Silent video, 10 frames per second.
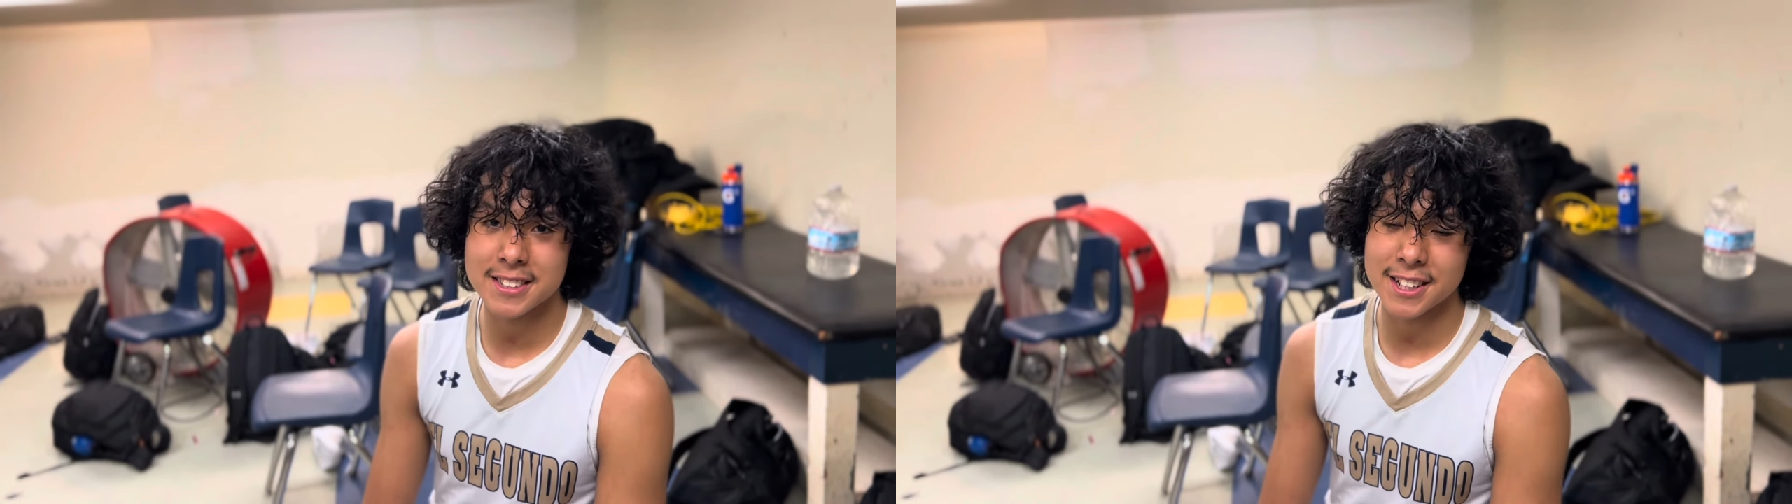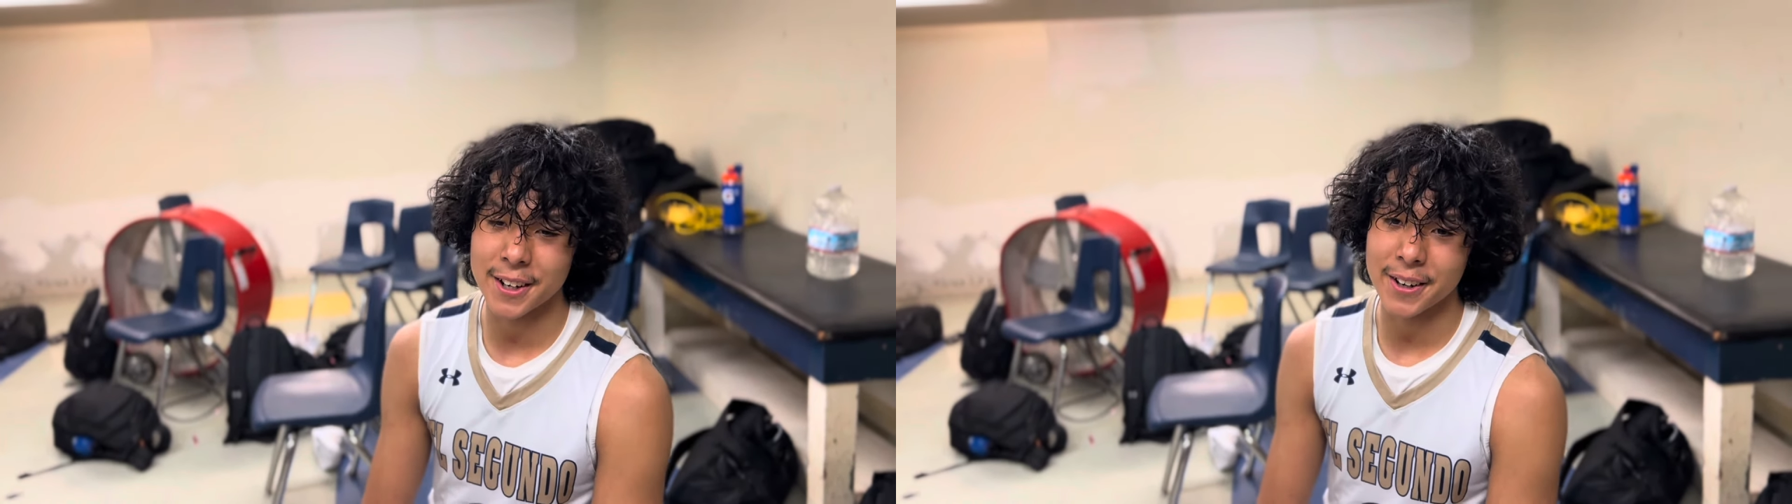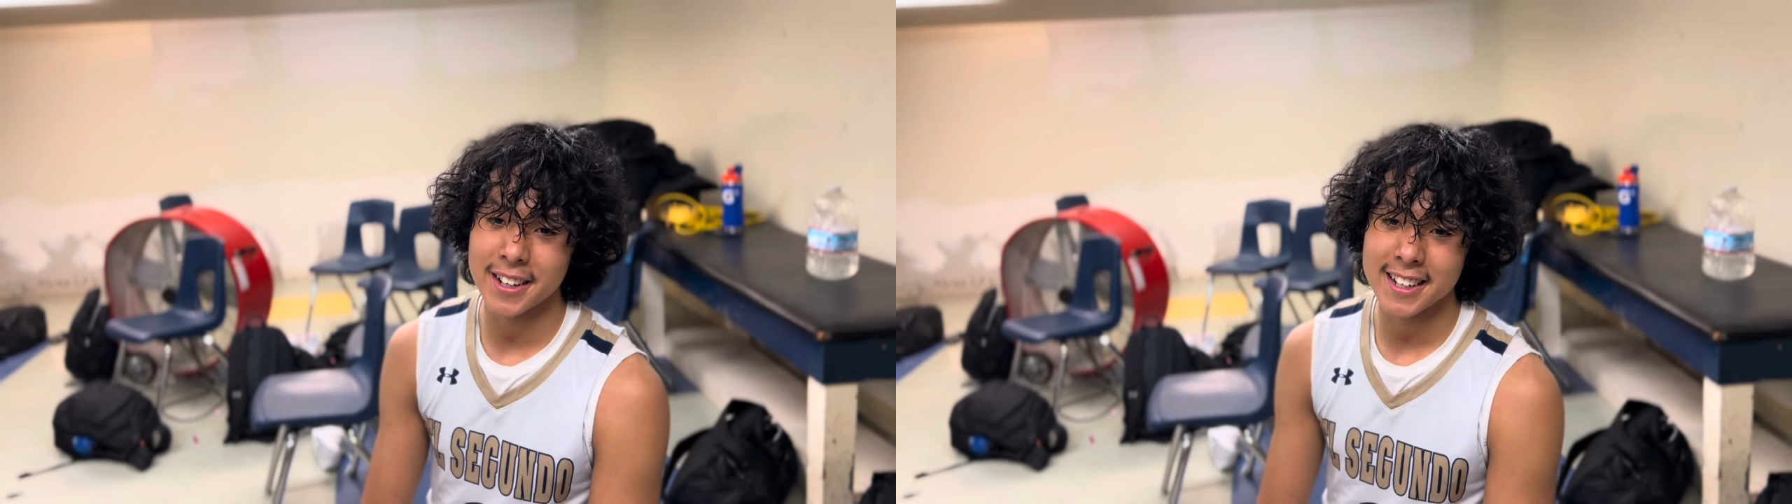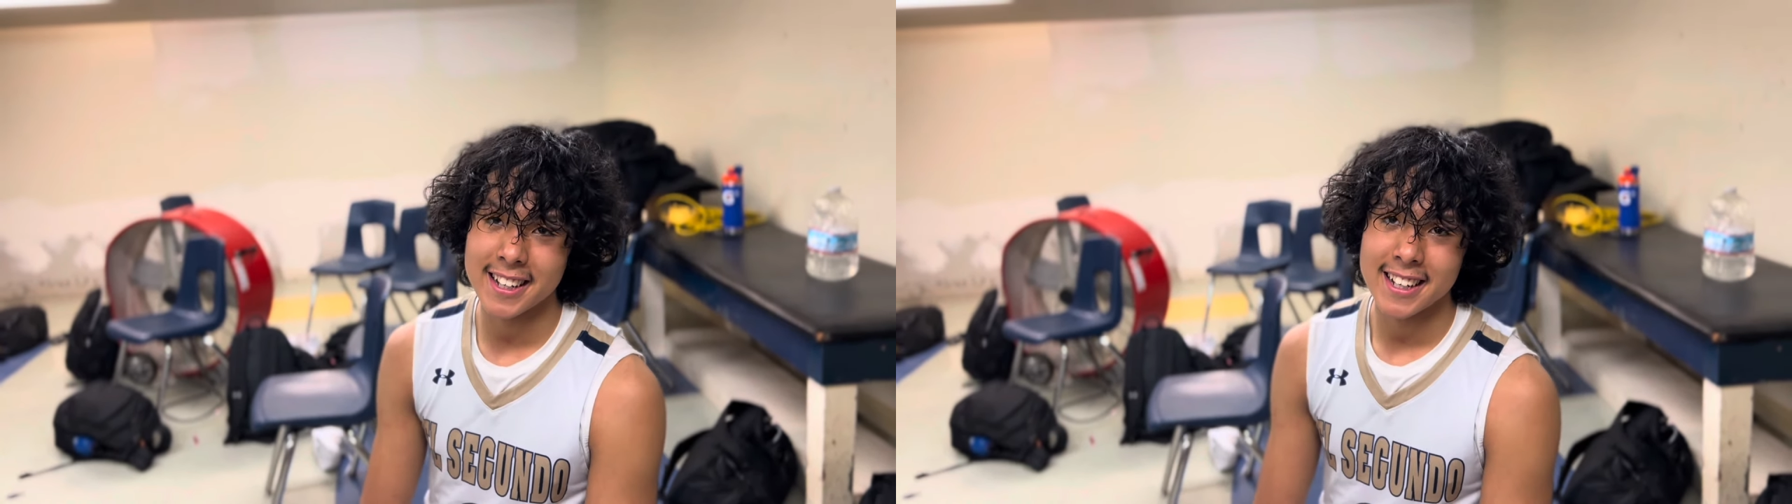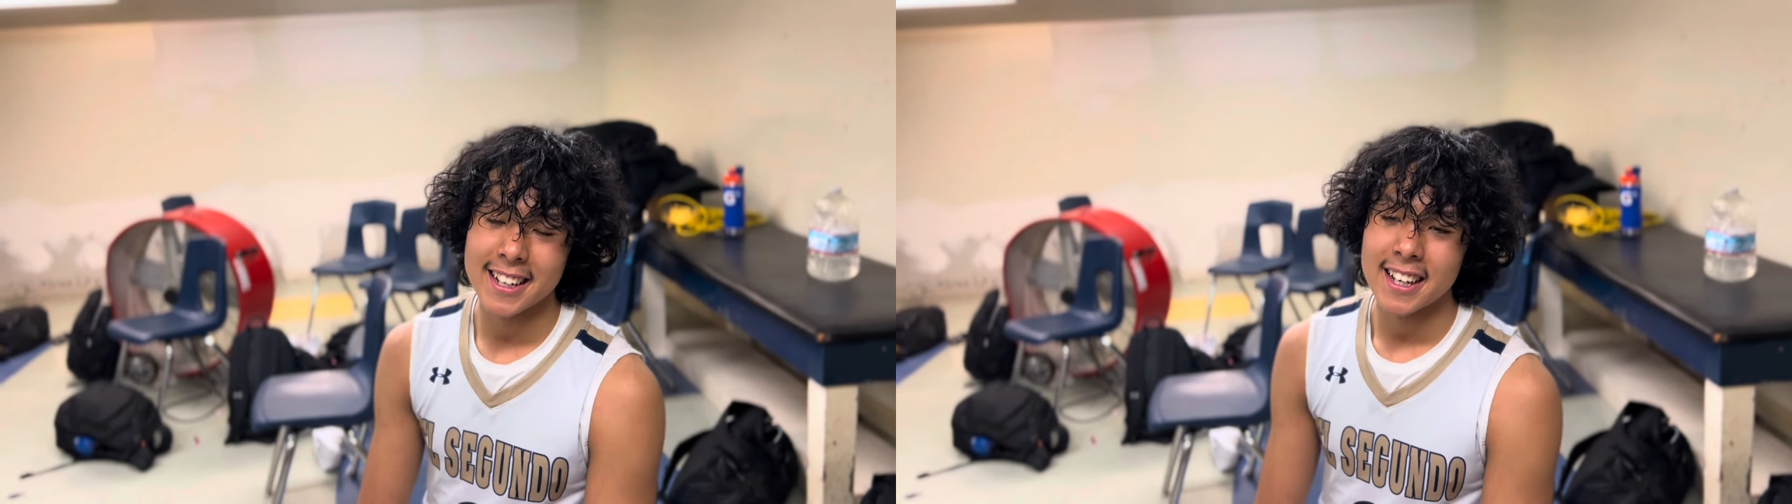
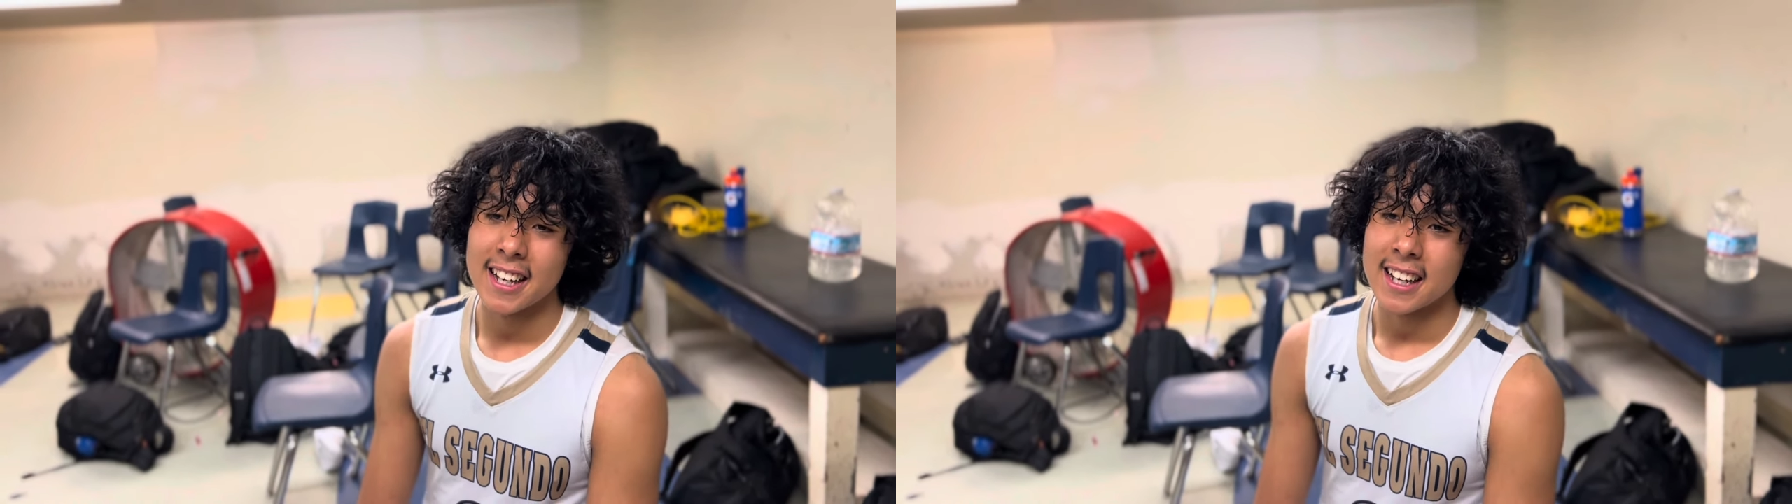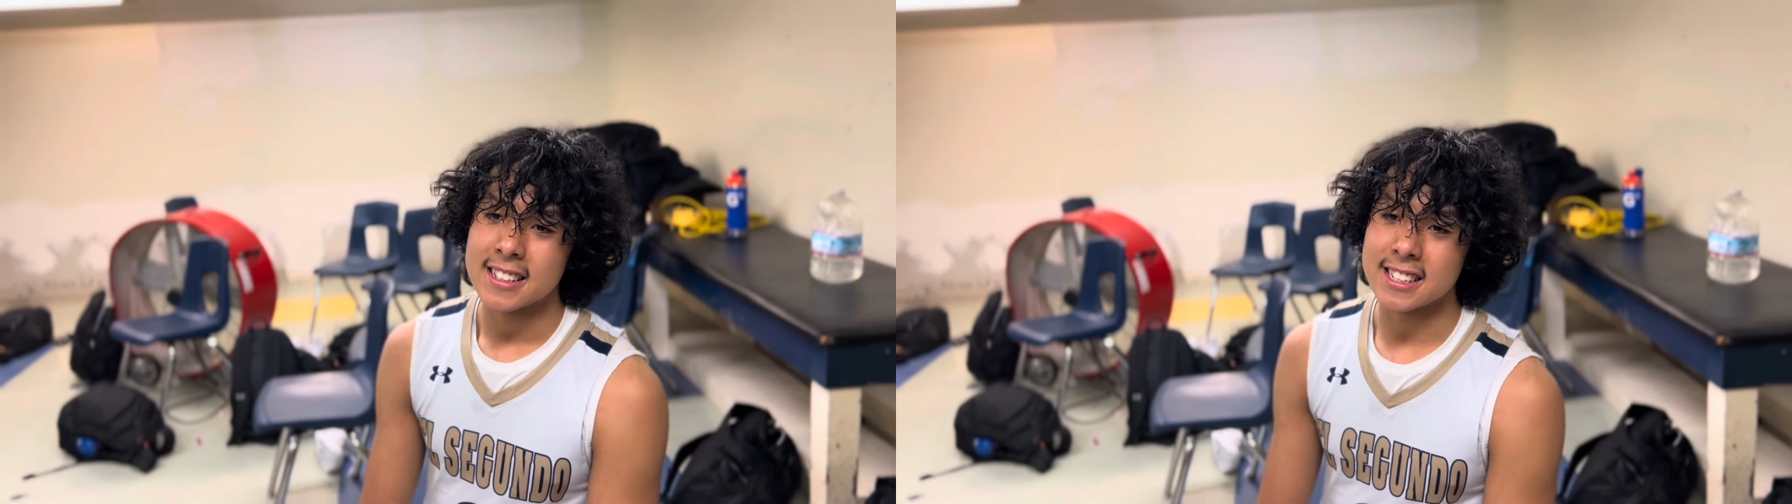So